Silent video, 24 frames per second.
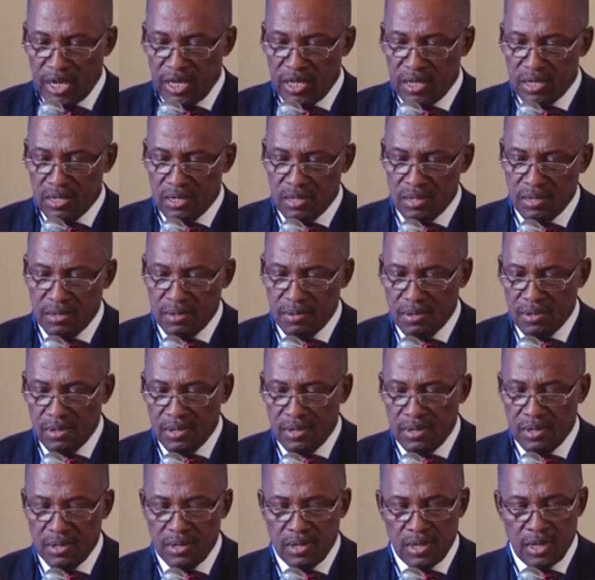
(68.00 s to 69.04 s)
million
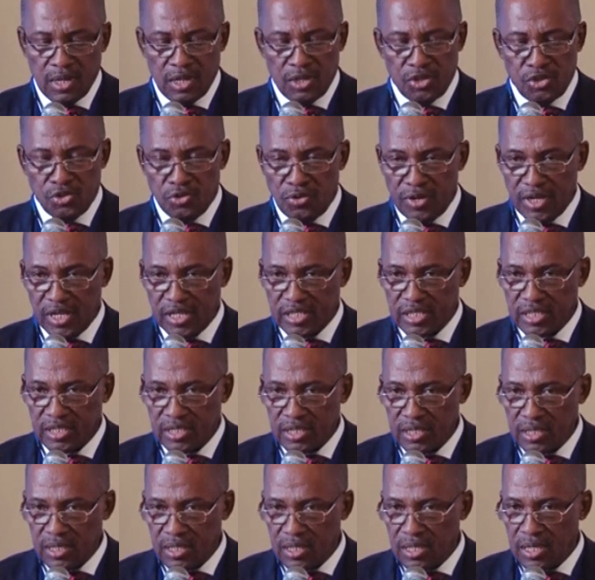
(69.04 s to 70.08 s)

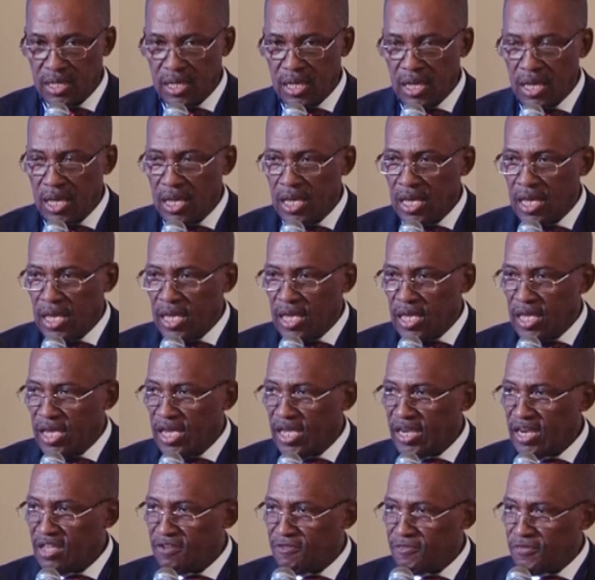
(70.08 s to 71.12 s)
units.
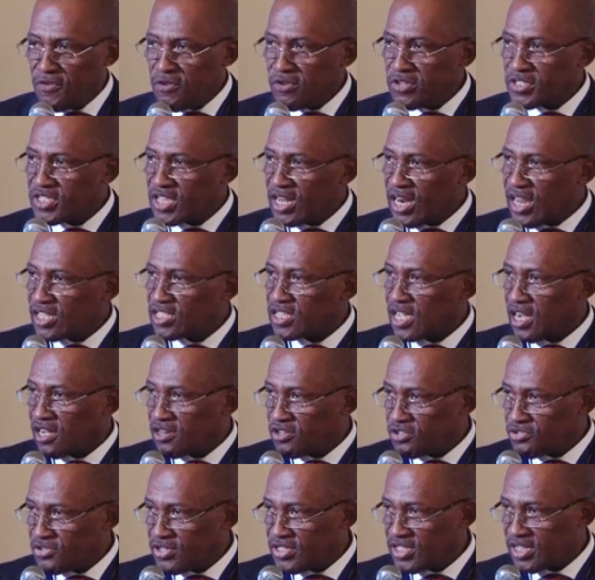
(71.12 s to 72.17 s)
In a few select
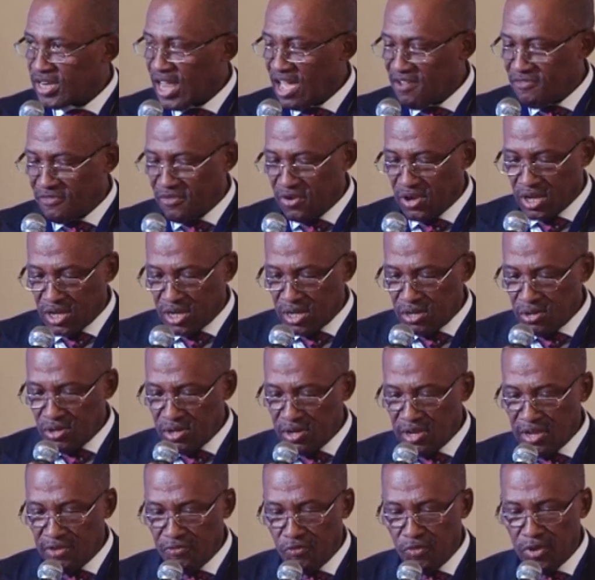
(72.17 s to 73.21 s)
countries in Africa,
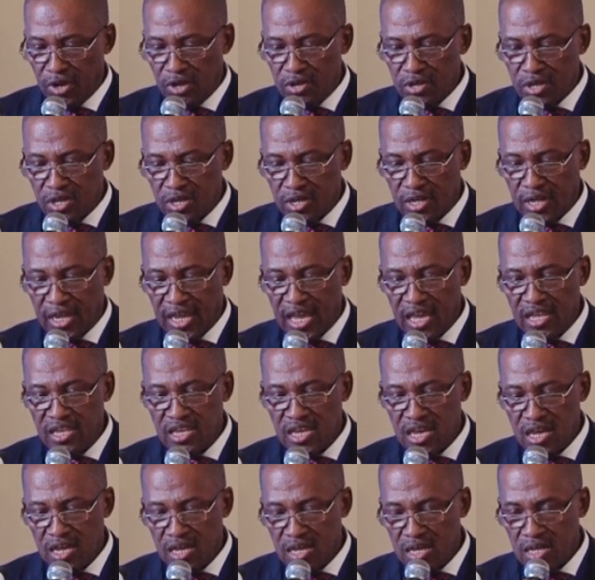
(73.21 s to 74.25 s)
if we look at
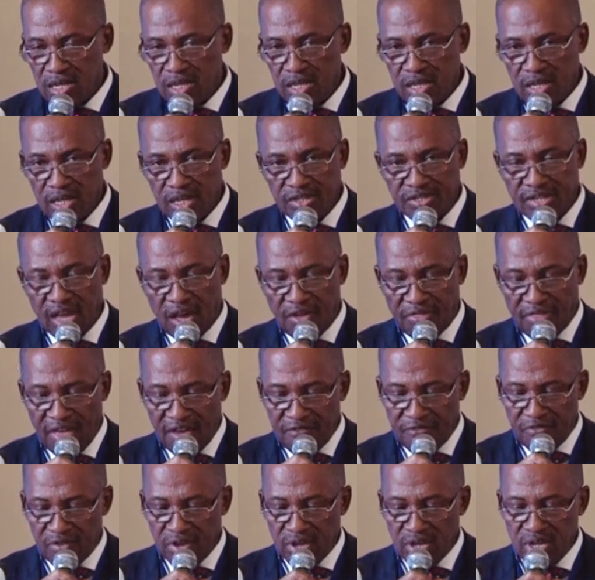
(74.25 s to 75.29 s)
Kenya, South
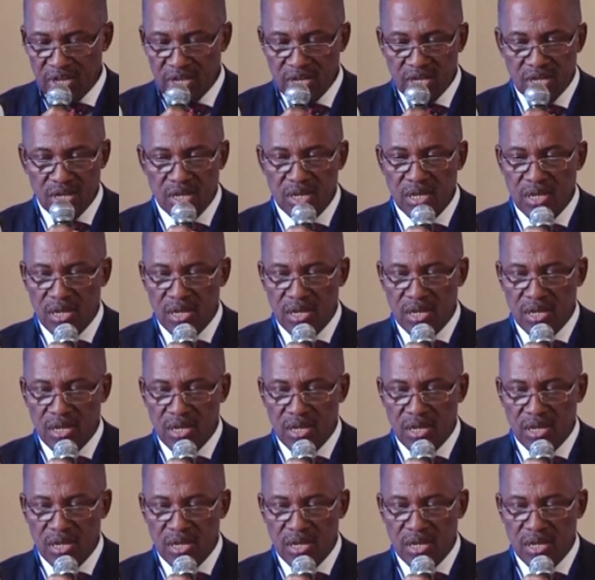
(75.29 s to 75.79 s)
Africa,